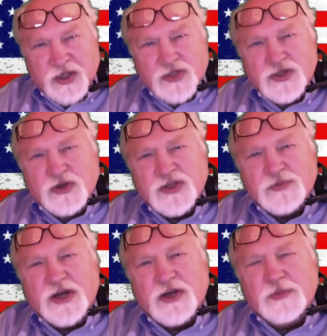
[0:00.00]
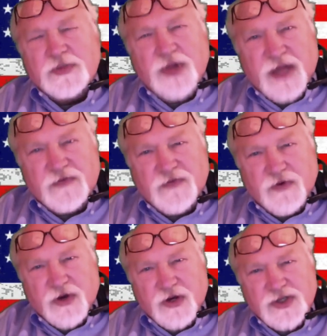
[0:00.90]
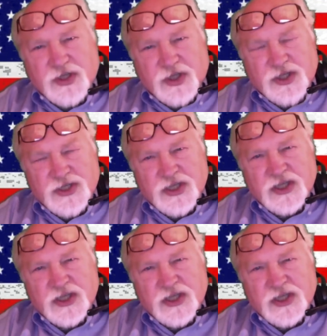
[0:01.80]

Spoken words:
So it is better to plan for, solicit,